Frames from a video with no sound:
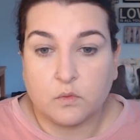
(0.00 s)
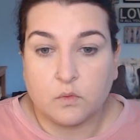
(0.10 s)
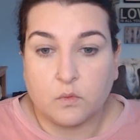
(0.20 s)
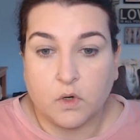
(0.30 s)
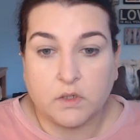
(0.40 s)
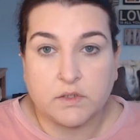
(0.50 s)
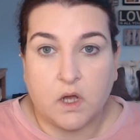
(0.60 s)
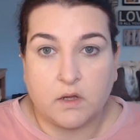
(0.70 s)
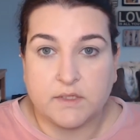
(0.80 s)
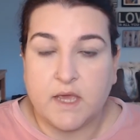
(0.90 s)
worked
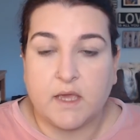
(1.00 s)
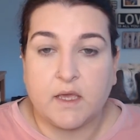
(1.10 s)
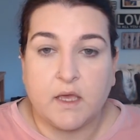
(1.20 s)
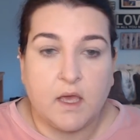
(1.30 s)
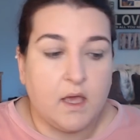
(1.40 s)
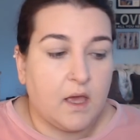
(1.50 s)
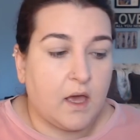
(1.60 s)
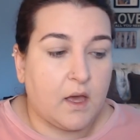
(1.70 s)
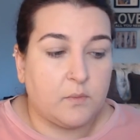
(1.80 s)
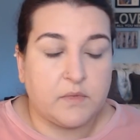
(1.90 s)
all day.
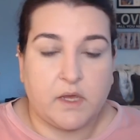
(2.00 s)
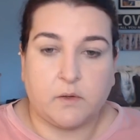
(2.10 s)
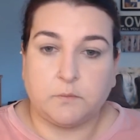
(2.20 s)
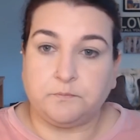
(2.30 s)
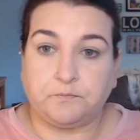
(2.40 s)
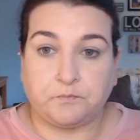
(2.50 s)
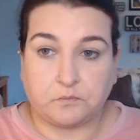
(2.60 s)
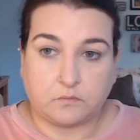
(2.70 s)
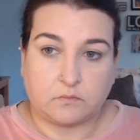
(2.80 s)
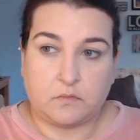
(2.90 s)
Now,
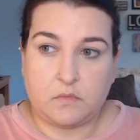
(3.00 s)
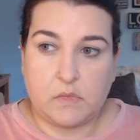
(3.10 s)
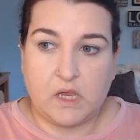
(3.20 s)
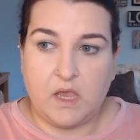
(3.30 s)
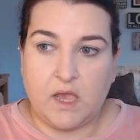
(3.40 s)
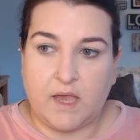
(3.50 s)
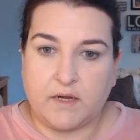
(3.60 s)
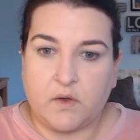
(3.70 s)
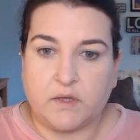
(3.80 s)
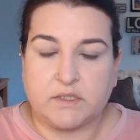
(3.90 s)
I
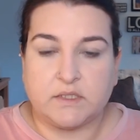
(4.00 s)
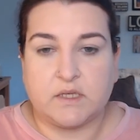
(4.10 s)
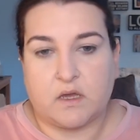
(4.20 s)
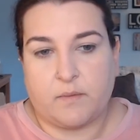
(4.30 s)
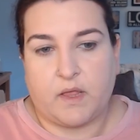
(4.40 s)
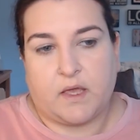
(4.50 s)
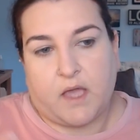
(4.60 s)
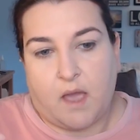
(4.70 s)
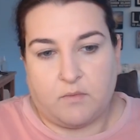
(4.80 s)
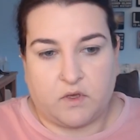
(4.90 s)
know I did talk about, like,
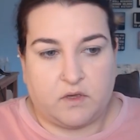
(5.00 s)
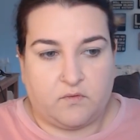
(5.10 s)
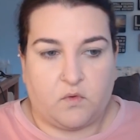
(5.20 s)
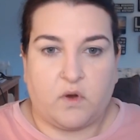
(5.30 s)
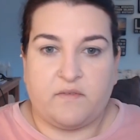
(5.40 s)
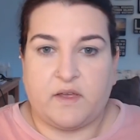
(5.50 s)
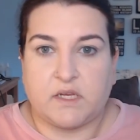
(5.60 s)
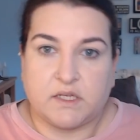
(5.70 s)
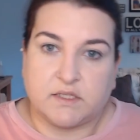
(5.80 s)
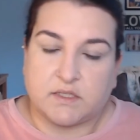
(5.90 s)
I'm looking for a
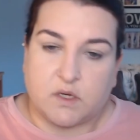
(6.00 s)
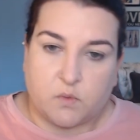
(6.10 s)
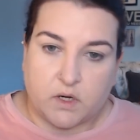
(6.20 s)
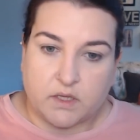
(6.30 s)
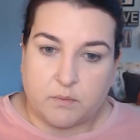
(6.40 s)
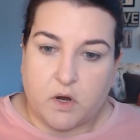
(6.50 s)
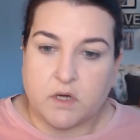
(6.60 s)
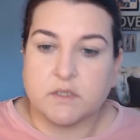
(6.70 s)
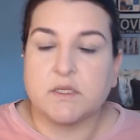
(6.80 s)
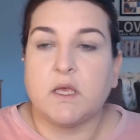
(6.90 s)
foundation that's going to work in the
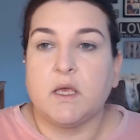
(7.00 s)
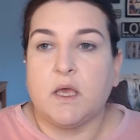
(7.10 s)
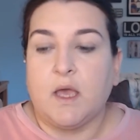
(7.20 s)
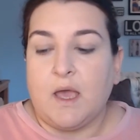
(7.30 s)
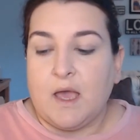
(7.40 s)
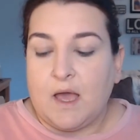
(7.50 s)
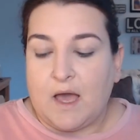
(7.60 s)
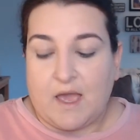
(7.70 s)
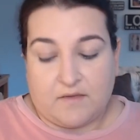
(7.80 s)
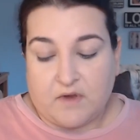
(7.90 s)
parks.
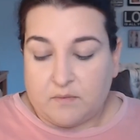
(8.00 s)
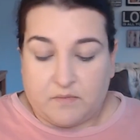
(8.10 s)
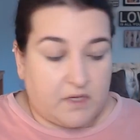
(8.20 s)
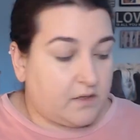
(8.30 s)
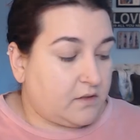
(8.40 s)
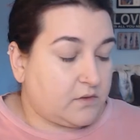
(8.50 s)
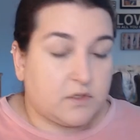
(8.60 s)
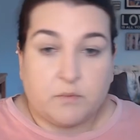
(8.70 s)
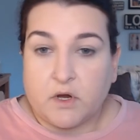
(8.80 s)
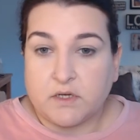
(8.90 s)
I have not been
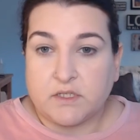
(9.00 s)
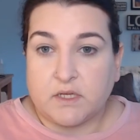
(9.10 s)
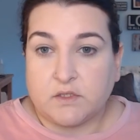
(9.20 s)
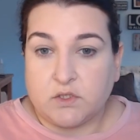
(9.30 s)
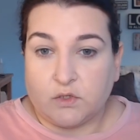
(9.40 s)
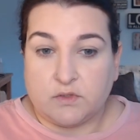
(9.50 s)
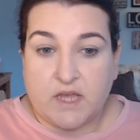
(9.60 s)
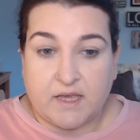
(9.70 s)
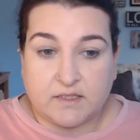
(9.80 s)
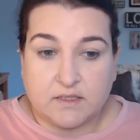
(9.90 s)
to the parks yet to
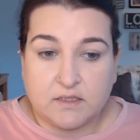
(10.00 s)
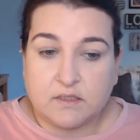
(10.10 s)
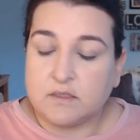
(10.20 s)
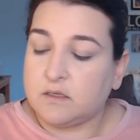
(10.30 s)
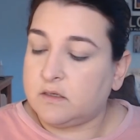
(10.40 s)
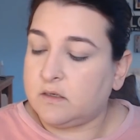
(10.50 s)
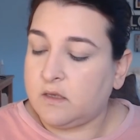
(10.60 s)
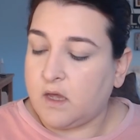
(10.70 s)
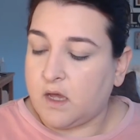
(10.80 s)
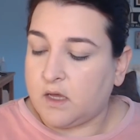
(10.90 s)
test this,
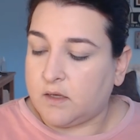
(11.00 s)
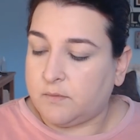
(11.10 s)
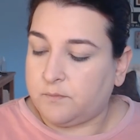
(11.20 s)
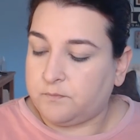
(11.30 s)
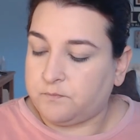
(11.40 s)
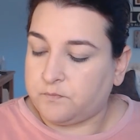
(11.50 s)
but